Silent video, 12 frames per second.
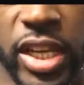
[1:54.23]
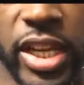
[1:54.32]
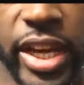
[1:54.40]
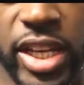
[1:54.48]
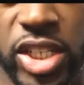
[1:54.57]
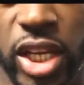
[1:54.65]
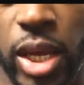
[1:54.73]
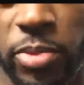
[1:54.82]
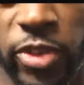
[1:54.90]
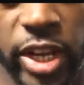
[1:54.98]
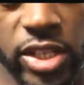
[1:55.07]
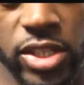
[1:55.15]
engage the hip
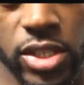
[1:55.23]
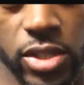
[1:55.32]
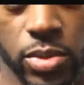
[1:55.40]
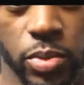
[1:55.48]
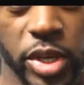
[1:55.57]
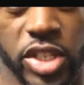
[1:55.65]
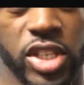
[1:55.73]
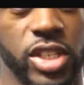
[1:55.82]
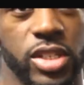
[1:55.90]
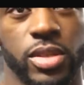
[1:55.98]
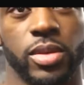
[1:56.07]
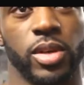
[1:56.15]
flexors, which
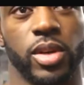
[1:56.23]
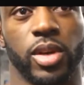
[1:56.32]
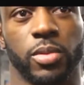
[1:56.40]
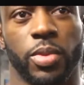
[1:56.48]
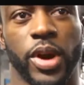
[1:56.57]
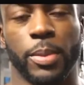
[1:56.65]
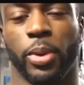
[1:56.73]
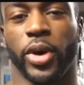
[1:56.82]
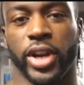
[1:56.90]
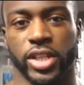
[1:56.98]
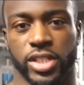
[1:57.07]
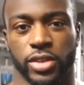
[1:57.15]
is pretty
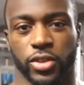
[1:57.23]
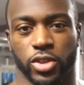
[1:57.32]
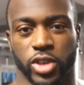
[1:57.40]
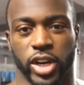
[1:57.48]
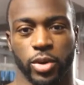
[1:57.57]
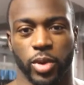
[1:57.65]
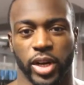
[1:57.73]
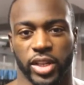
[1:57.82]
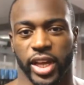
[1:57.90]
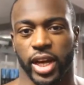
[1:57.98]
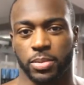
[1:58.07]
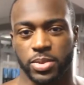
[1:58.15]
pointless if you're trying to work
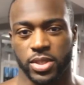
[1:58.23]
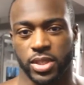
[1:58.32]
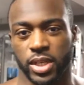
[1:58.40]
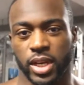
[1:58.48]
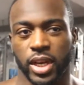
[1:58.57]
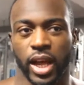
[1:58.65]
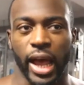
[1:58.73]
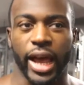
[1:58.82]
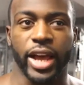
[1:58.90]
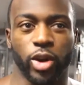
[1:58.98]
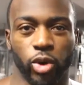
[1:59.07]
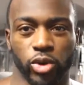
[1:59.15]
the abs.
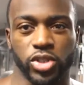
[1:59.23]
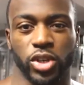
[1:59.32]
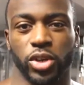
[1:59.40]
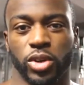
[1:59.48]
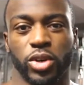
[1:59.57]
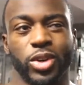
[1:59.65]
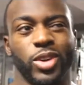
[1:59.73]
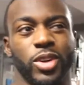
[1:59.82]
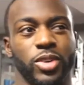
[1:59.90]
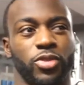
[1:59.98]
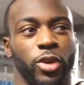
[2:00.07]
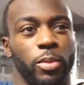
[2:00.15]
And also,
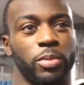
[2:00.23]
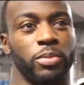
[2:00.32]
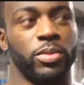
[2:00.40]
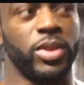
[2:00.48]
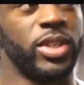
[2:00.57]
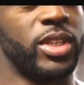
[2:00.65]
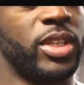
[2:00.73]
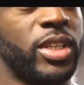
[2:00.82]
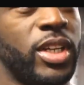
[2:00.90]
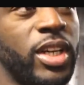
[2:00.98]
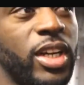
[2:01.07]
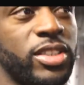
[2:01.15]
from
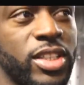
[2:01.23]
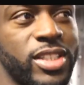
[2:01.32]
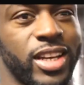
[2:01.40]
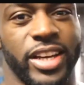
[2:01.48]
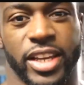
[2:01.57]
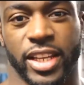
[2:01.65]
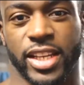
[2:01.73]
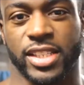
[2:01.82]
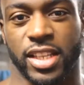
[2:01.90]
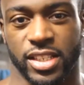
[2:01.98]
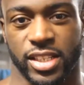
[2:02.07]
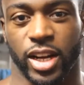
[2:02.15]
a society that
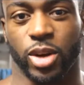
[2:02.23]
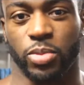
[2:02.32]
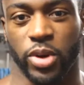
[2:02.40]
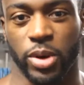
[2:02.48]
sits down